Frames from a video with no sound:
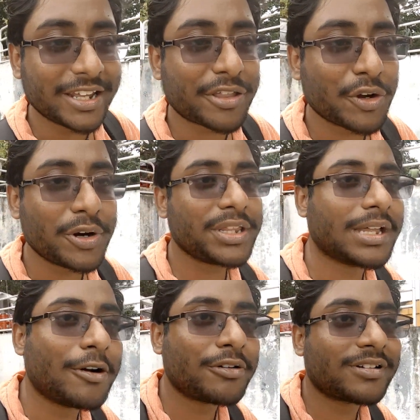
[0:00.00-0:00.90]
stories
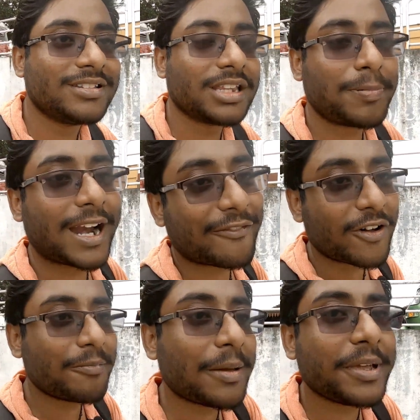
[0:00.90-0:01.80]
about this
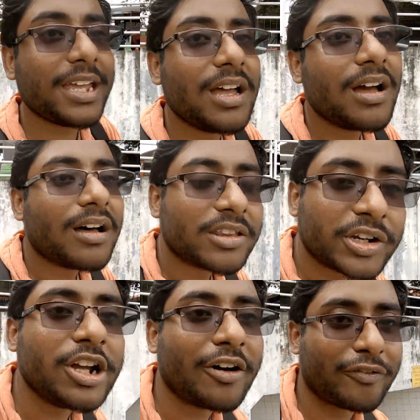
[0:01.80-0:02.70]
platform, maybe
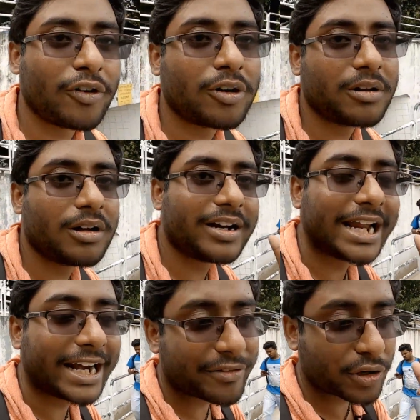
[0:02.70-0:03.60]
3 or 4
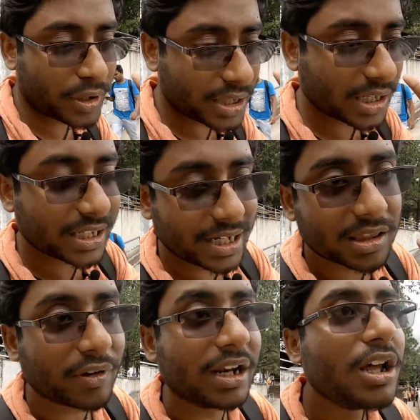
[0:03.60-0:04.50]
negative stories are there as
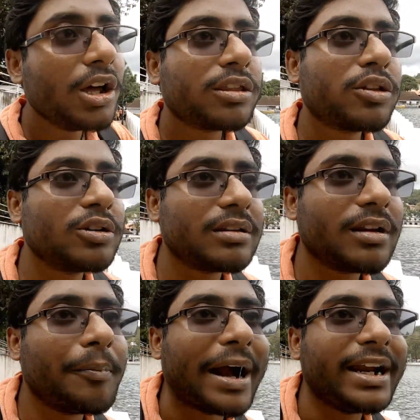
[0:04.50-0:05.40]
well. So
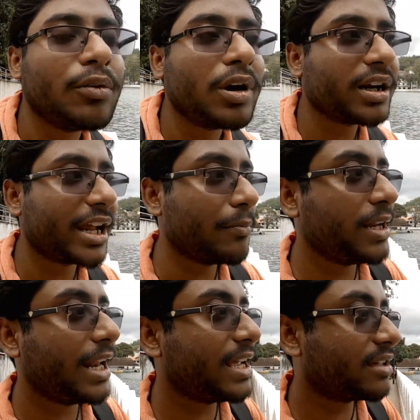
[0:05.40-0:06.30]
a minor one can be
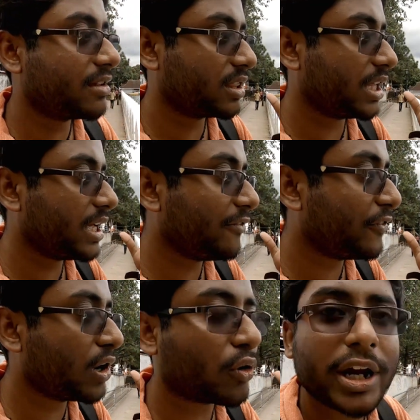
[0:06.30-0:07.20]
like, say, if
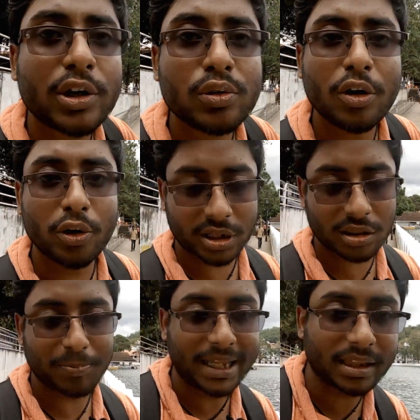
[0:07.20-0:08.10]
you are going to a host's
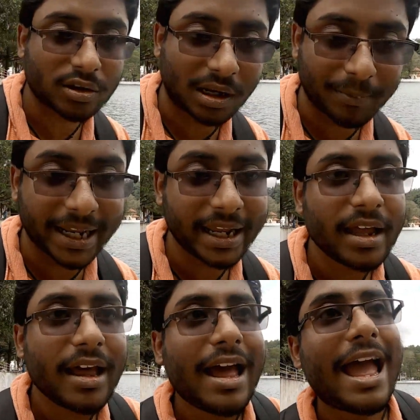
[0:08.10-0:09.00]
place someday,
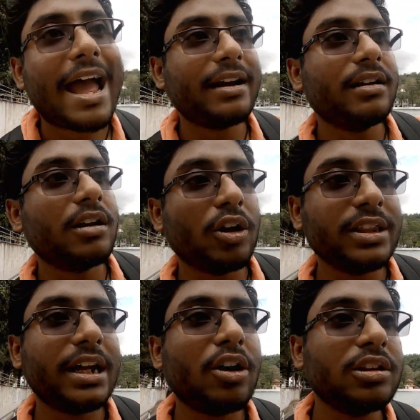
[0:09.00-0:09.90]
and on
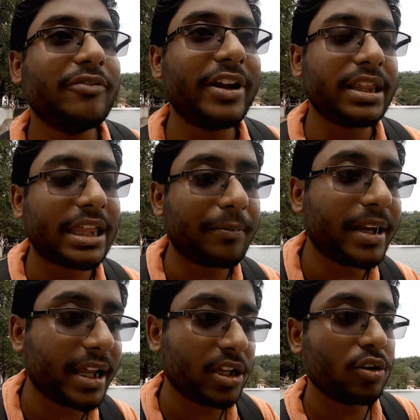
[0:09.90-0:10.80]
the very same
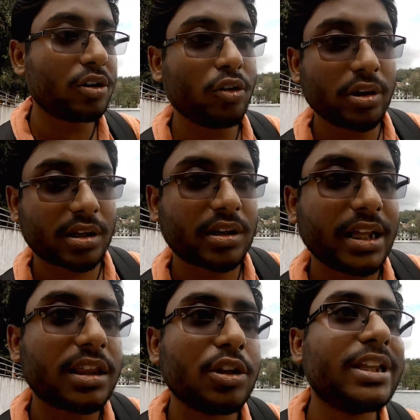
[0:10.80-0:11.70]
day your host
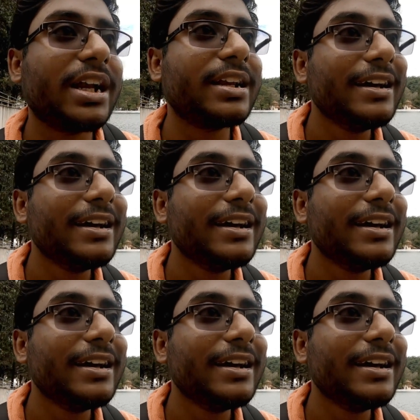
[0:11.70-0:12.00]
tells you that